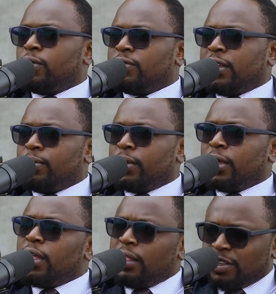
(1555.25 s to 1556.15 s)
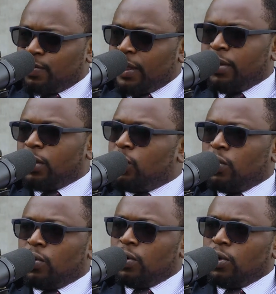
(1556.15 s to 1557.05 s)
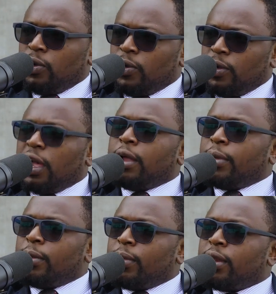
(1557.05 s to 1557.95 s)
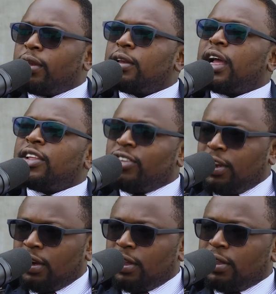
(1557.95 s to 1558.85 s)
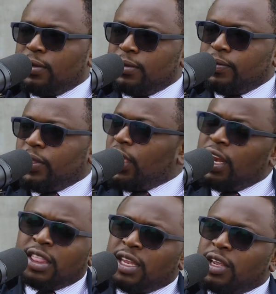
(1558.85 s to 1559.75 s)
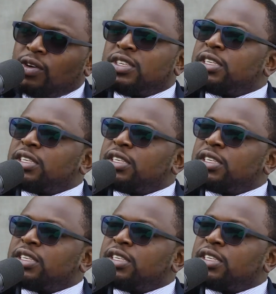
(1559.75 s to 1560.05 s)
of Zambia. That's my main goal and my main agenda. Okay. Anything else